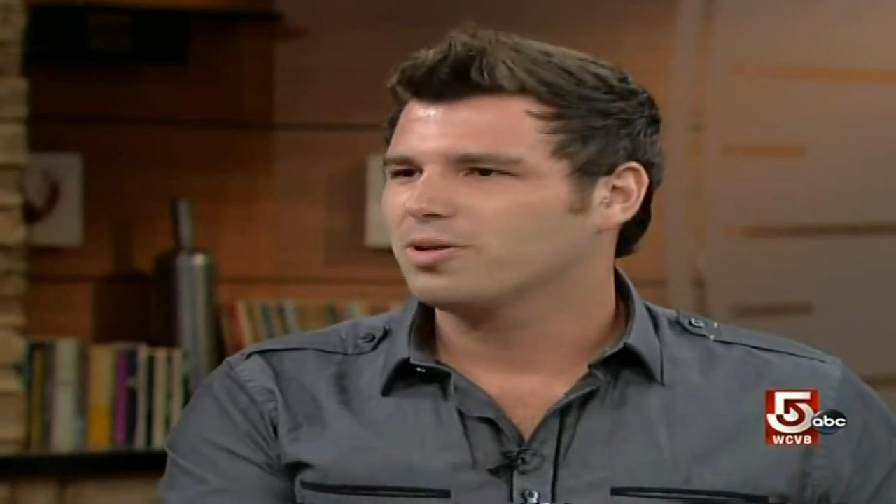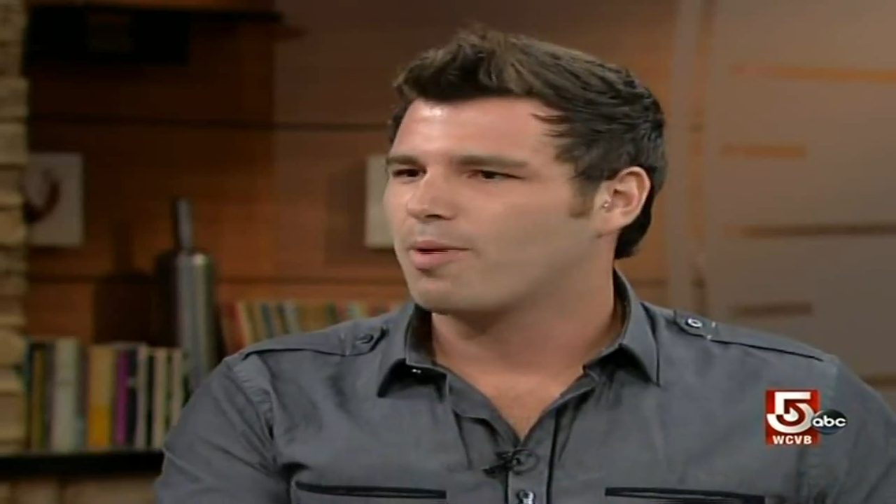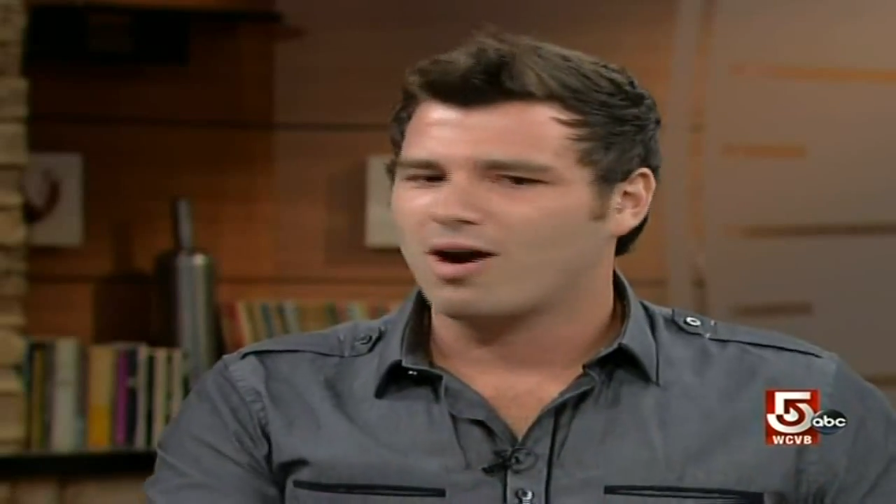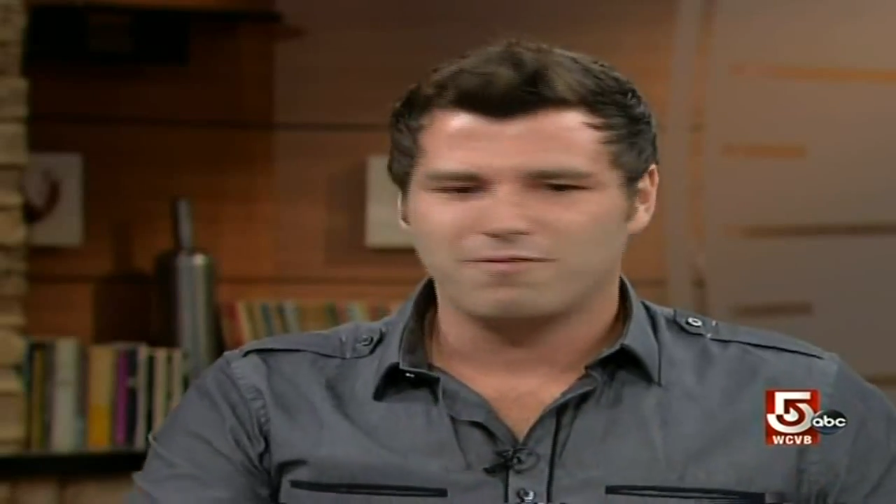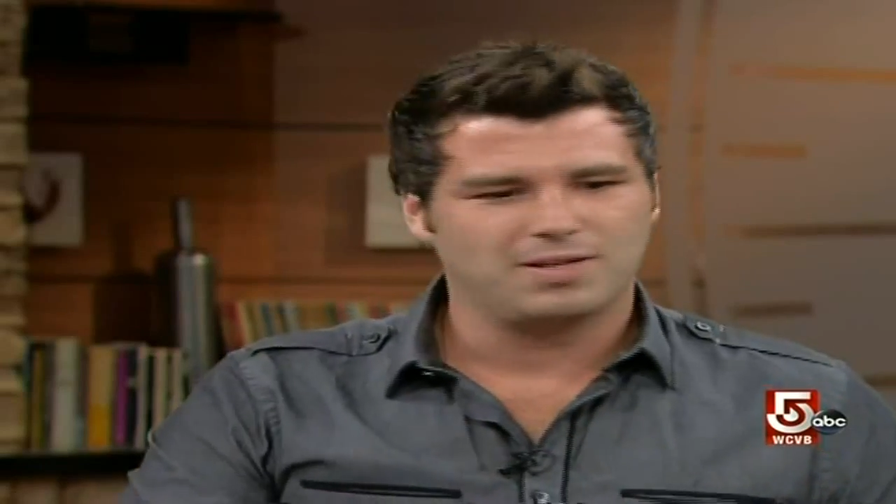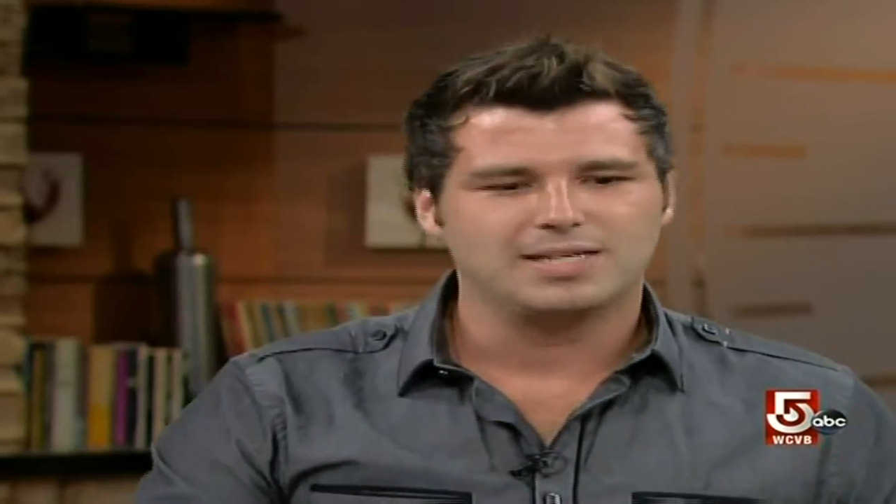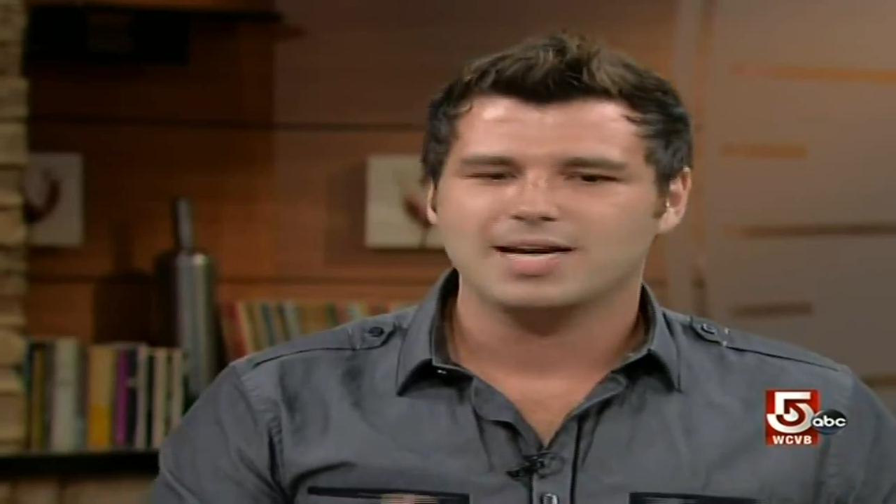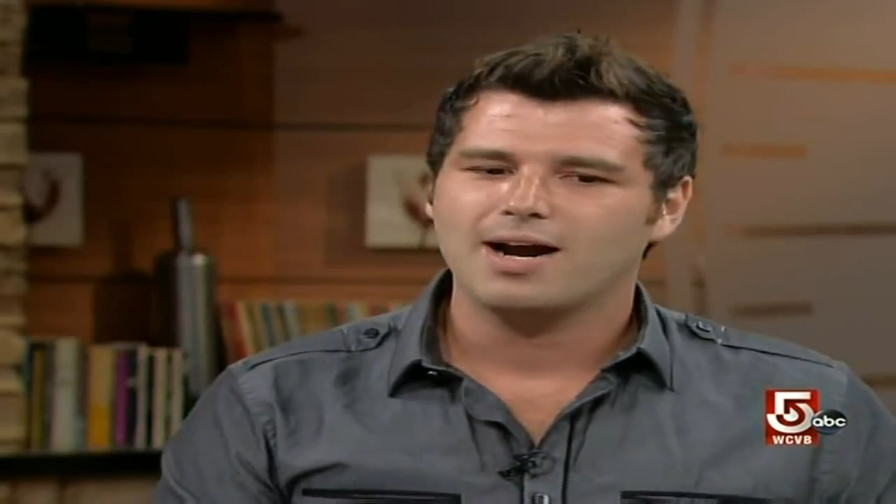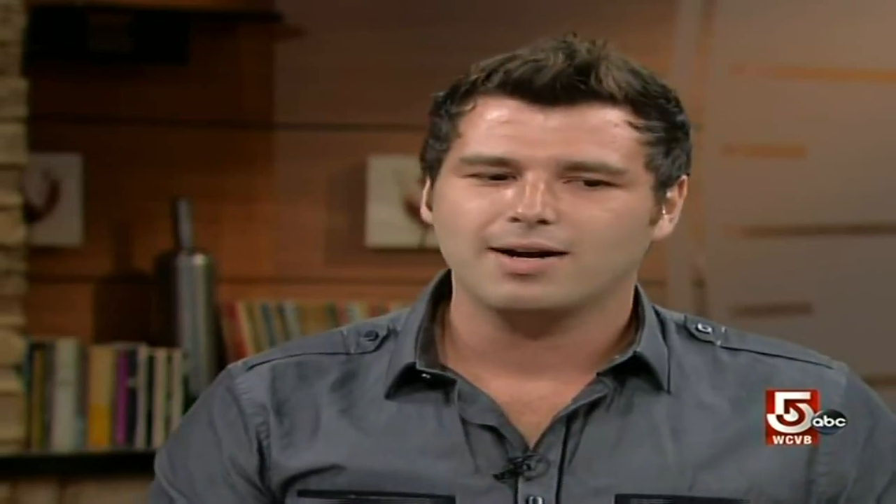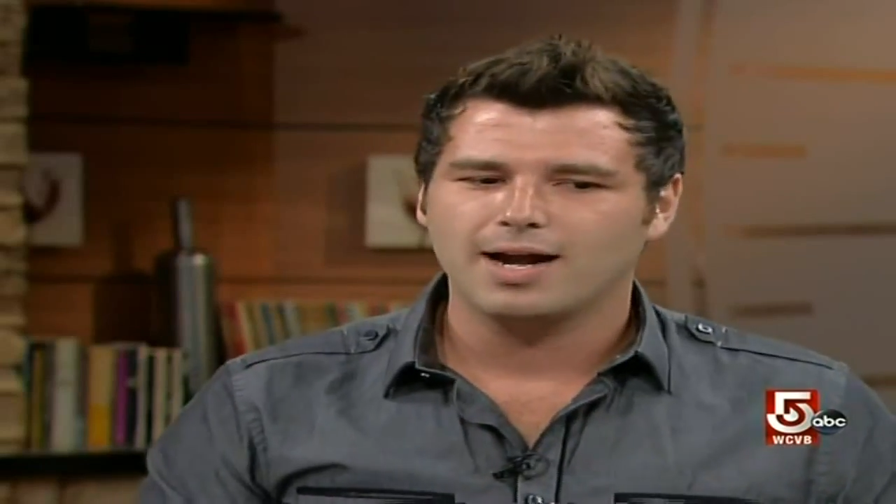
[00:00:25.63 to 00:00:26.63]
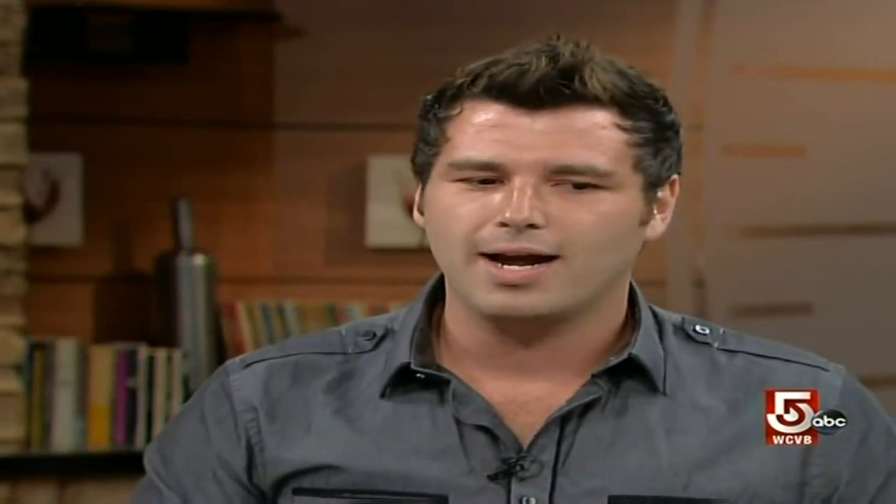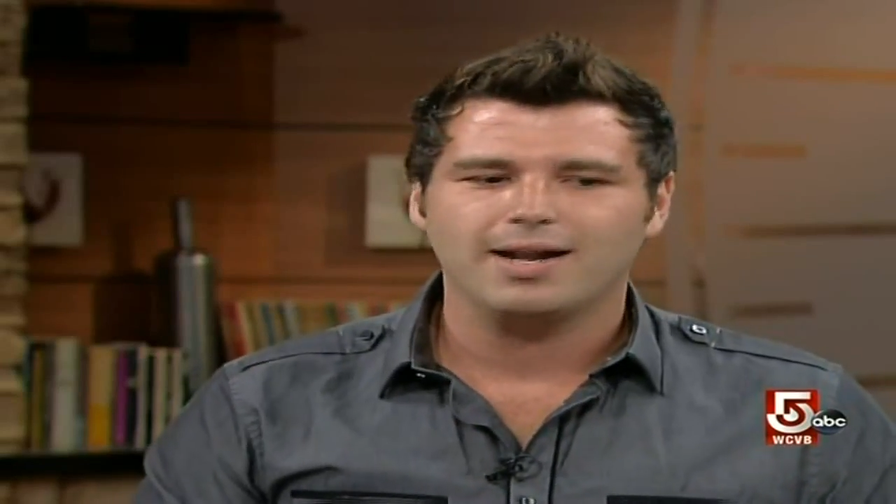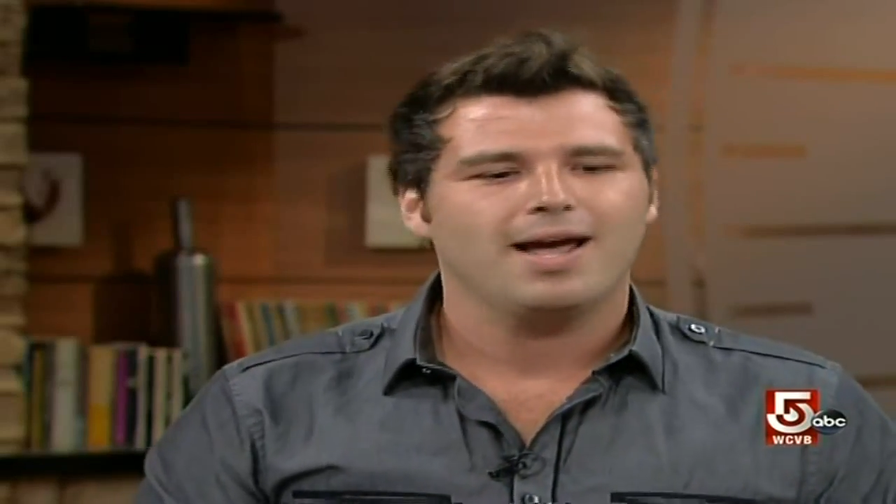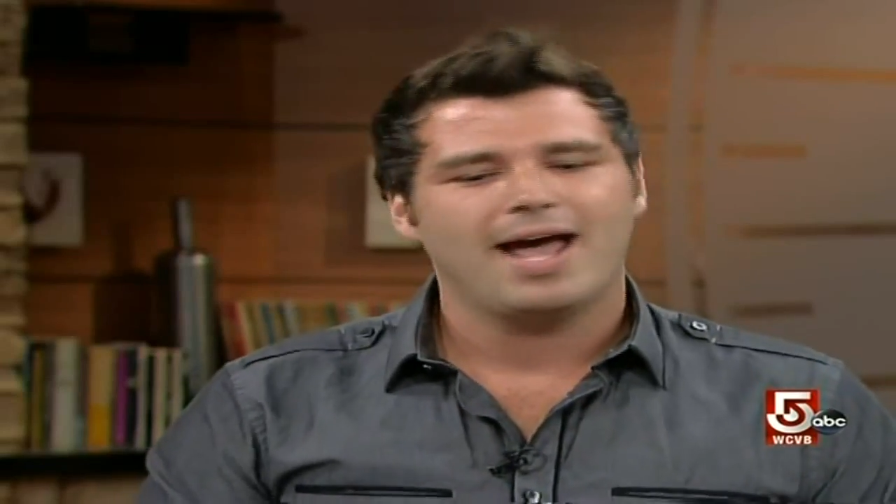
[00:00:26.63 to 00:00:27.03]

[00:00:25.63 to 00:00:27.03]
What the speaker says: the bar for the entire night,